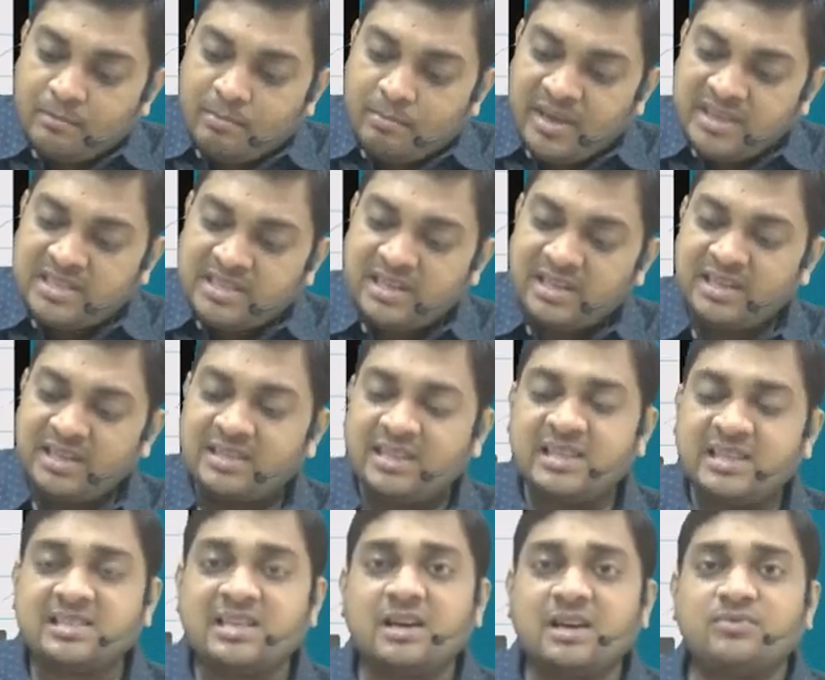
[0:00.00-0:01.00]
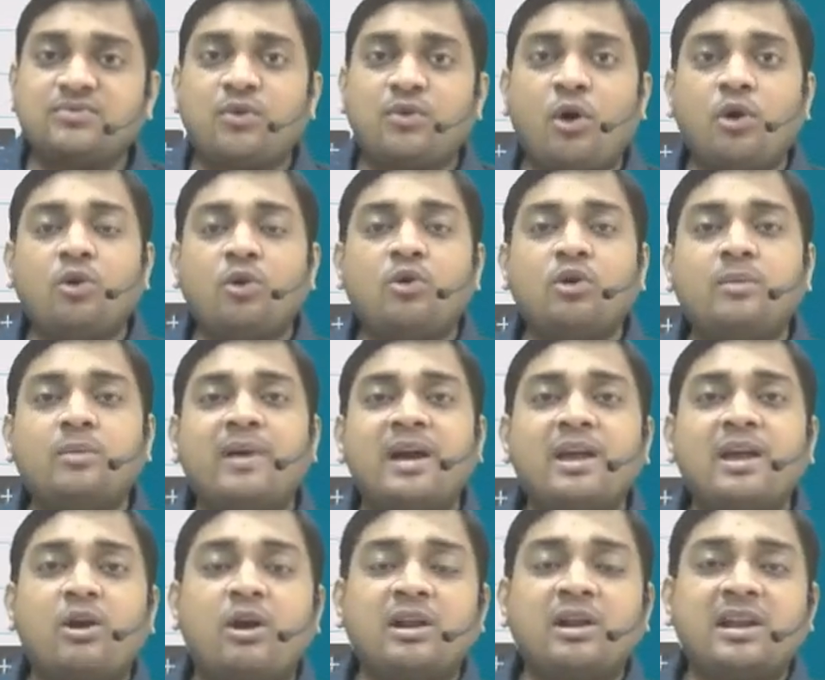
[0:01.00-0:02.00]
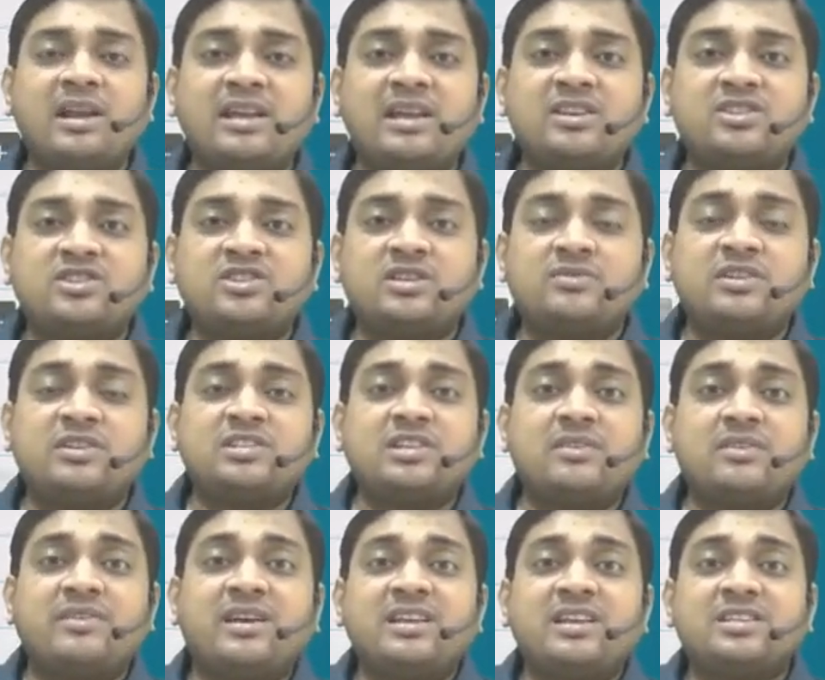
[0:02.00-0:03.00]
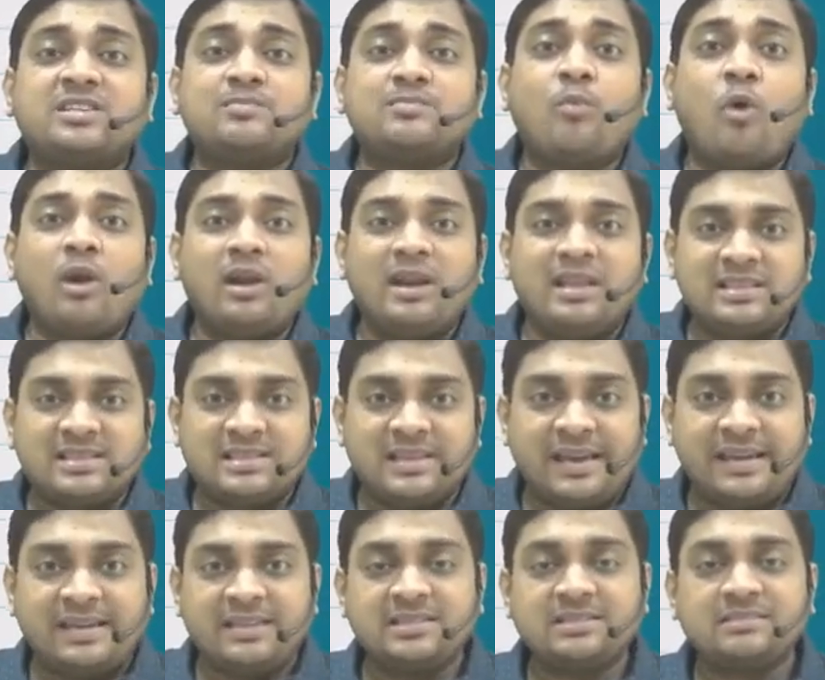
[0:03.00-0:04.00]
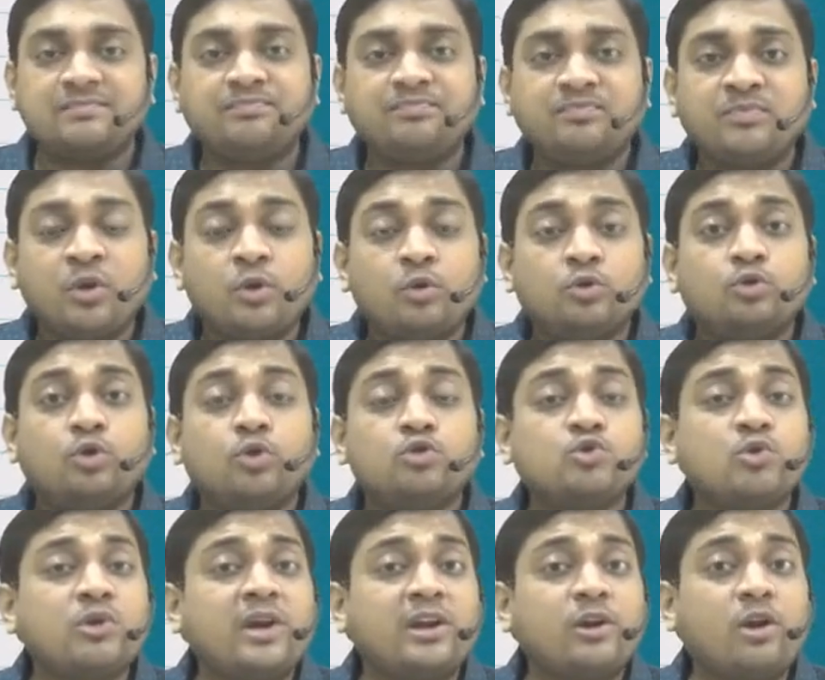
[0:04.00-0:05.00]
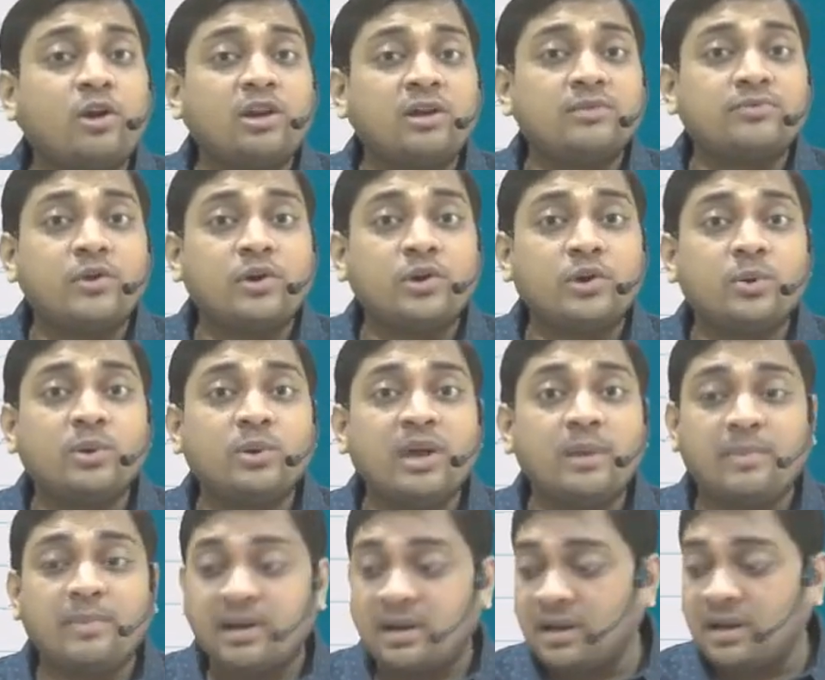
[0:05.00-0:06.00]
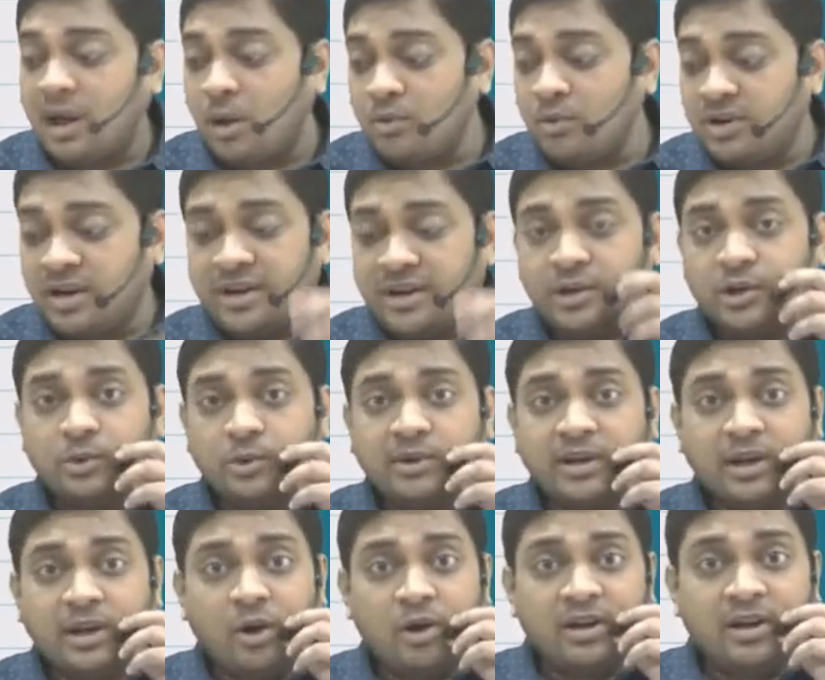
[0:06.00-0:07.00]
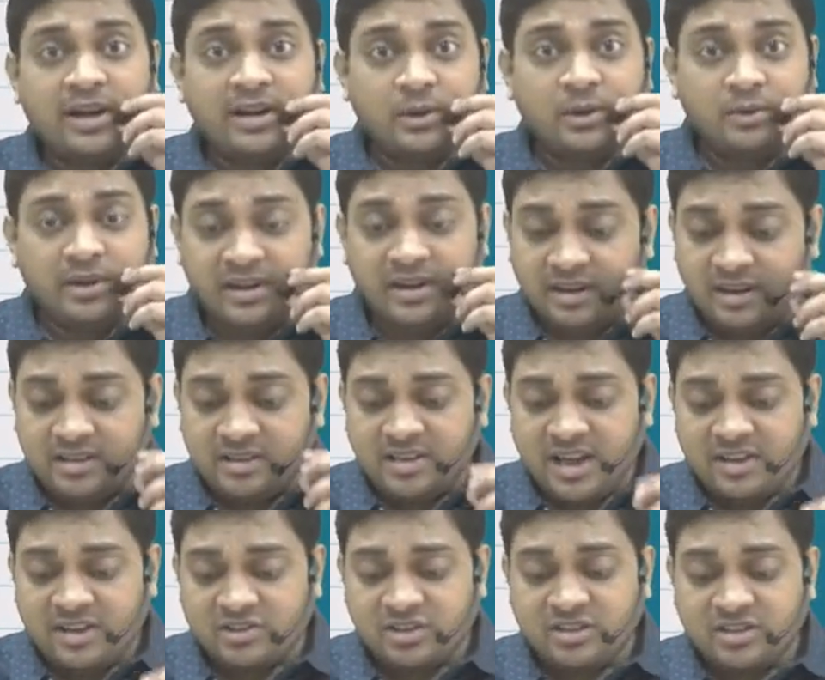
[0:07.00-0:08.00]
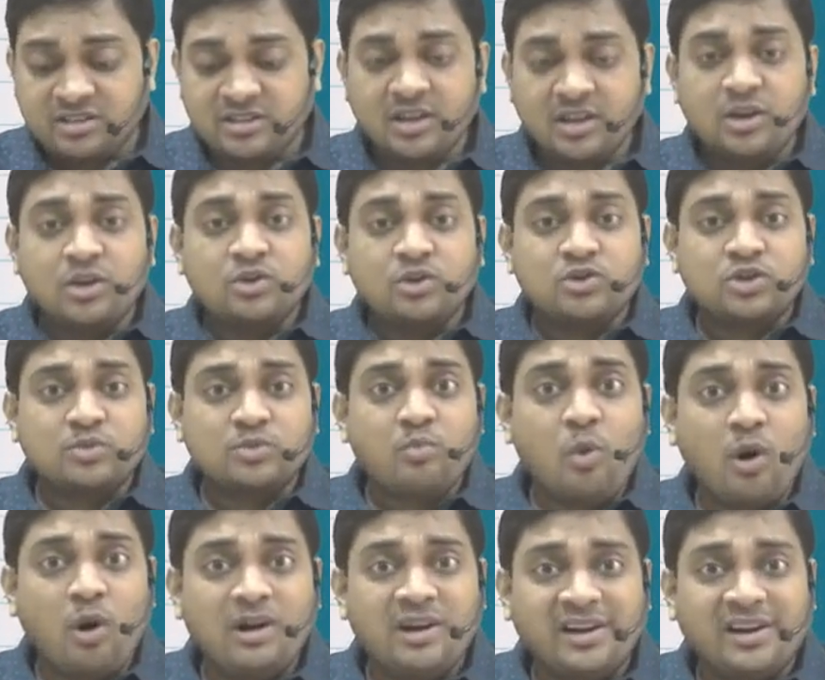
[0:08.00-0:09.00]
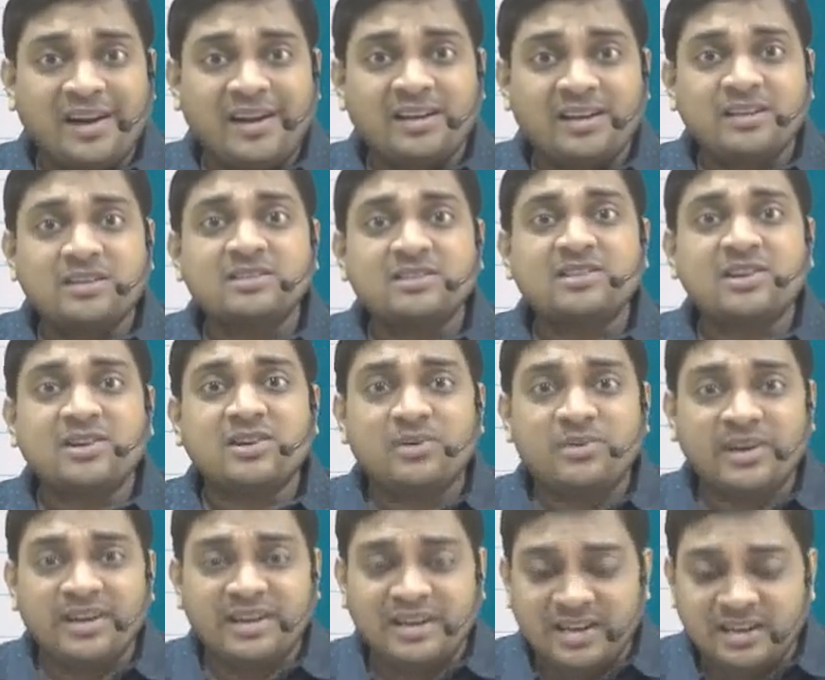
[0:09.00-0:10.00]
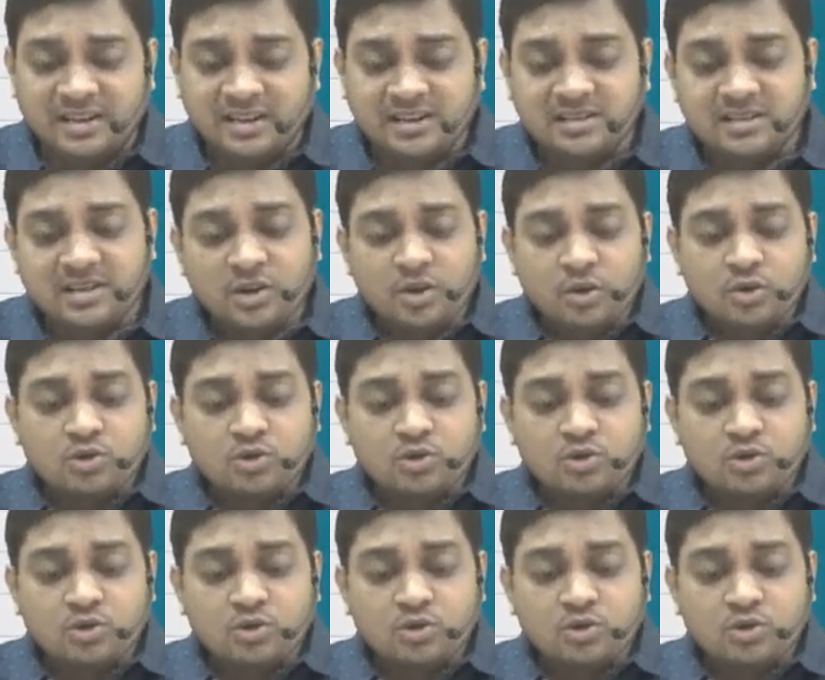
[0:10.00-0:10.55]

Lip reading: Basically these are followed by organizations which are very small in size, those who cannot afford to keep an accountant to record day-to-day transactions, small traders, retailers.